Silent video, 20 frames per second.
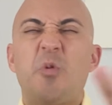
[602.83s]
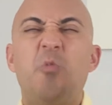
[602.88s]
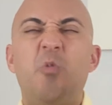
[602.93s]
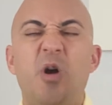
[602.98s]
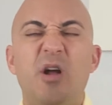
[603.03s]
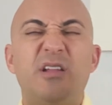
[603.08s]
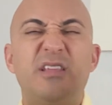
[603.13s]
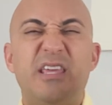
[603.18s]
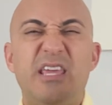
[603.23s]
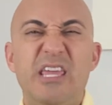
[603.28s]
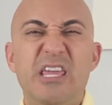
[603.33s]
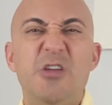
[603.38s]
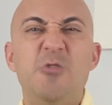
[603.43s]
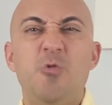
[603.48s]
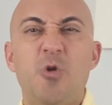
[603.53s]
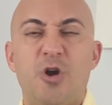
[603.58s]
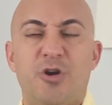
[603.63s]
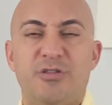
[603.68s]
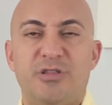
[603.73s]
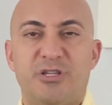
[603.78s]
one
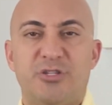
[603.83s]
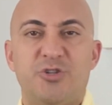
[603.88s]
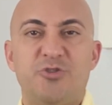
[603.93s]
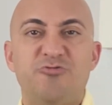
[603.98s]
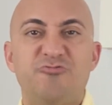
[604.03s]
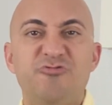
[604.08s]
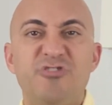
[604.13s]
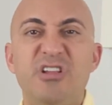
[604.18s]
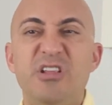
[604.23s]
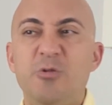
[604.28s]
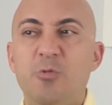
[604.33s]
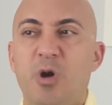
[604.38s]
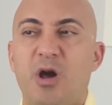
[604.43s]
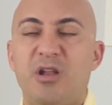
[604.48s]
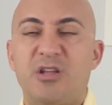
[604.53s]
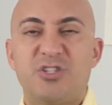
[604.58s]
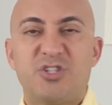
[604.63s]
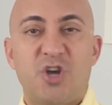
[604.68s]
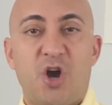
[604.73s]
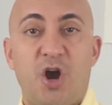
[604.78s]
keyword that you really want
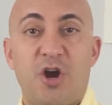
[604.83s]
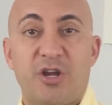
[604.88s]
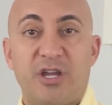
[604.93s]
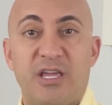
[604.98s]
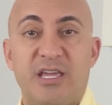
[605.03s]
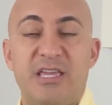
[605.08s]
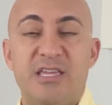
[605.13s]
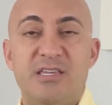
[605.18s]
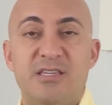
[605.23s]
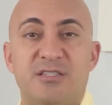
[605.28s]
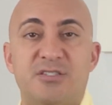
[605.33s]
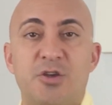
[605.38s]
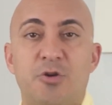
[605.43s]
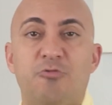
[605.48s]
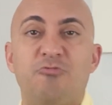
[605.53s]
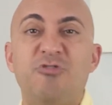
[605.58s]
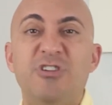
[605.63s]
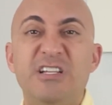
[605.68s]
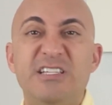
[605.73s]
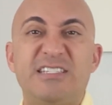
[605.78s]
to target is
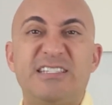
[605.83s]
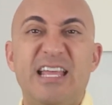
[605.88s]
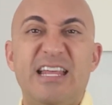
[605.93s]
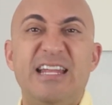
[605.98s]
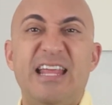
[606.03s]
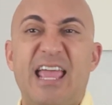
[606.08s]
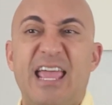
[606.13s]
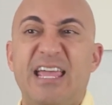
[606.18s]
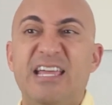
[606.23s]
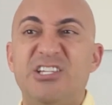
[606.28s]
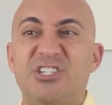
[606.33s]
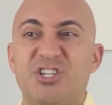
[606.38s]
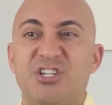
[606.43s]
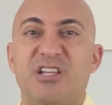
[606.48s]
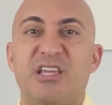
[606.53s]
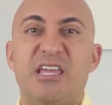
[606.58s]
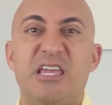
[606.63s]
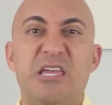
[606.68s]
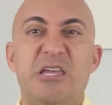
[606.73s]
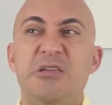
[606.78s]
real estate agent
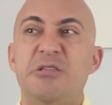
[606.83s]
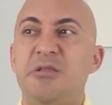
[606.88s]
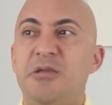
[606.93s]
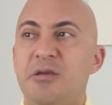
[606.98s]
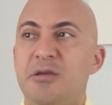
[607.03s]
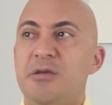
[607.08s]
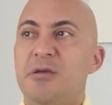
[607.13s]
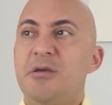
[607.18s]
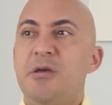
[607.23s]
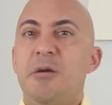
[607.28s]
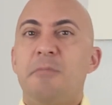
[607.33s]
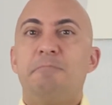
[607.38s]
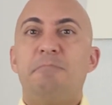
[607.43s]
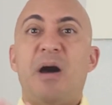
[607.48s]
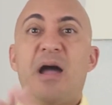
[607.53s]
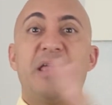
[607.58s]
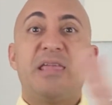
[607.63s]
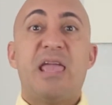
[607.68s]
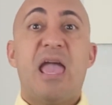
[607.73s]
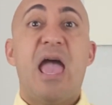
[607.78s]
in
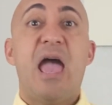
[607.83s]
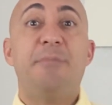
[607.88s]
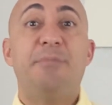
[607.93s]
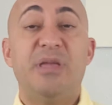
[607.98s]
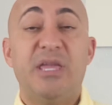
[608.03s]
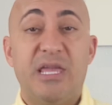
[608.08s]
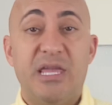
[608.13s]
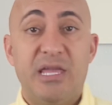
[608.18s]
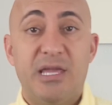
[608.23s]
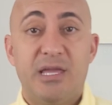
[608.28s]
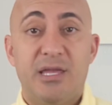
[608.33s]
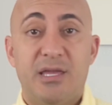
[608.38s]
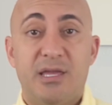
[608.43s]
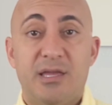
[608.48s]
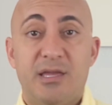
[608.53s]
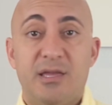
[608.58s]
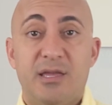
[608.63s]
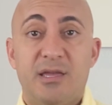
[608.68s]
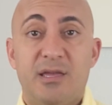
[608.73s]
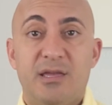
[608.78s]
Miami.
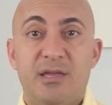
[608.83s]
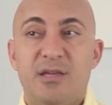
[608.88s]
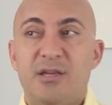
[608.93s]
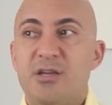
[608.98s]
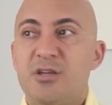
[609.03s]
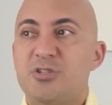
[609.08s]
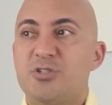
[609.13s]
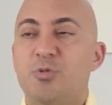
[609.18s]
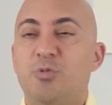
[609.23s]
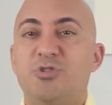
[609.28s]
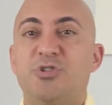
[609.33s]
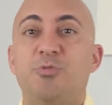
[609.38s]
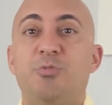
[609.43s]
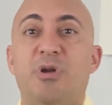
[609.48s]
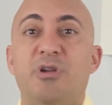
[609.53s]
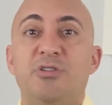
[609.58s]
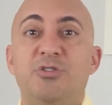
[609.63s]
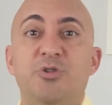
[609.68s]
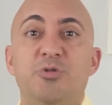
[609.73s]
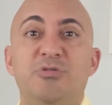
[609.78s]
So what you
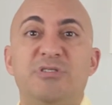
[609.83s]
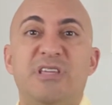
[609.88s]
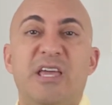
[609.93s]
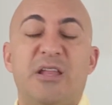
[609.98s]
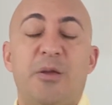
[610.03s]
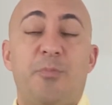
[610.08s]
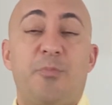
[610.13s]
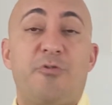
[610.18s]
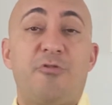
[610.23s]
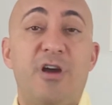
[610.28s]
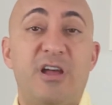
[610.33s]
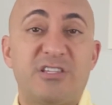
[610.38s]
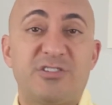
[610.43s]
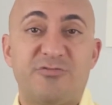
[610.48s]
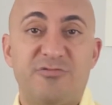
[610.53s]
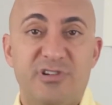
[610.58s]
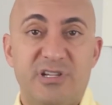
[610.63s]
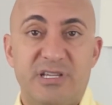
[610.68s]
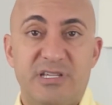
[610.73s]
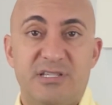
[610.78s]
want to do is get a press
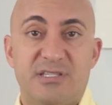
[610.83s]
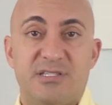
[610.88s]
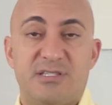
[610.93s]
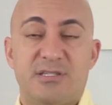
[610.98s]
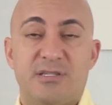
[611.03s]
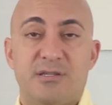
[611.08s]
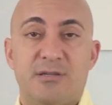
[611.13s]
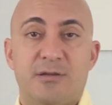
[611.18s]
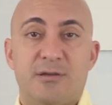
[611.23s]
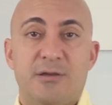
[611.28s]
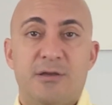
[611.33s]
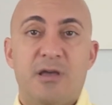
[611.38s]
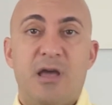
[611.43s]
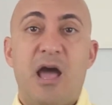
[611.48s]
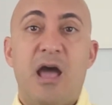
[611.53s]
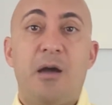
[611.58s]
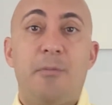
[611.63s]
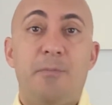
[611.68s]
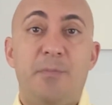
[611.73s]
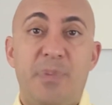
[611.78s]
release,
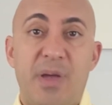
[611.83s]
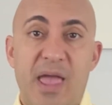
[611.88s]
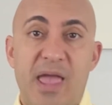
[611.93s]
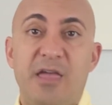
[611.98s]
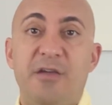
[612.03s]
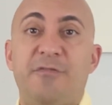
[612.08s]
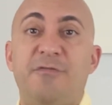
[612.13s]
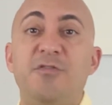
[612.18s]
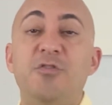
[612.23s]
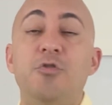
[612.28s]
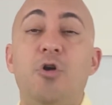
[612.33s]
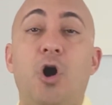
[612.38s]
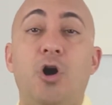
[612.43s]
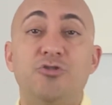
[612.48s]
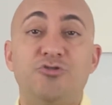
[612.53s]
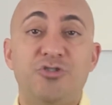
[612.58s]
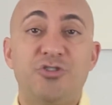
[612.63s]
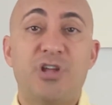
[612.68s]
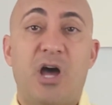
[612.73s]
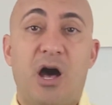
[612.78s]
pay a few
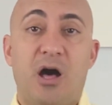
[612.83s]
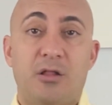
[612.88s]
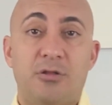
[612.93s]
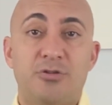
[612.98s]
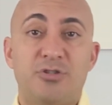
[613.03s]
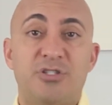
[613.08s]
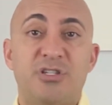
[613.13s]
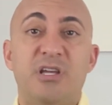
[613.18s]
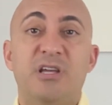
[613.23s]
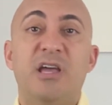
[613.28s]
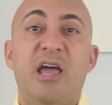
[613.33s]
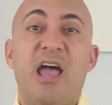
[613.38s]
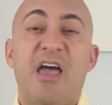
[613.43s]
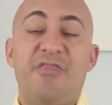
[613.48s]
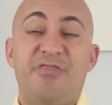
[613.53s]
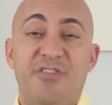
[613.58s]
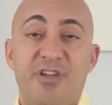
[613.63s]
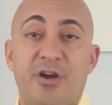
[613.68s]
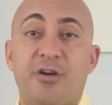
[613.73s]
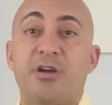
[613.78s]
$100s,
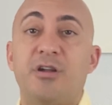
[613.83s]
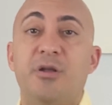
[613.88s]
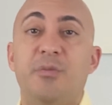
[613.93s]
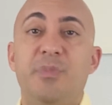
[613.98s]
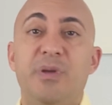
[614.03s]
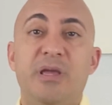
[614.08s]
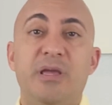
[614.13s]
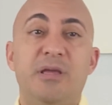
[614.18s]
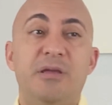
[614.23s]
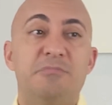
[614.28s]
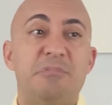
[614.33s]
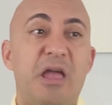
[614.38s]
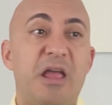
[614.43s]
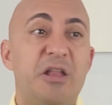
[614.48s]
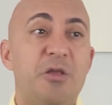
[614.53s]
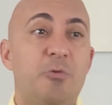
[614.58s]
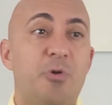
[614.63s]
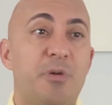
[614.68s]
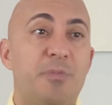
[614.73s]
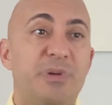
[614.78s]
and they're going to be
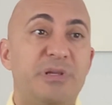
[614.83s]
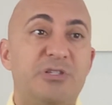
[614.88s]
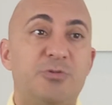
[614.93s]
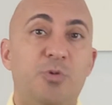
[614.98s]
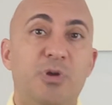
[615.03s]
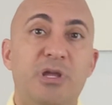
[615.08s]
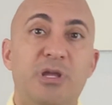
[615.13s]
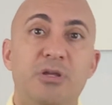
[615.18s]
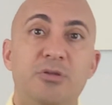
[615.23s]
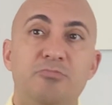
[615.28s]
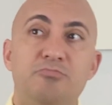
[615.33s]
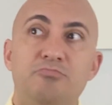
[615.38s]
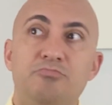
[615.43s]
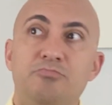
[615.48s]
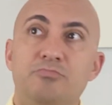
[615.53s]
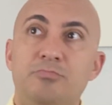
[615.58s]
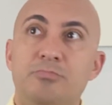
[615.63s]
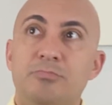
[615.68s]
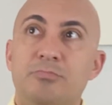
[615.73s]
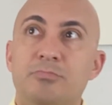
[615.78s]
anywhere
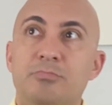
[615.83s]
between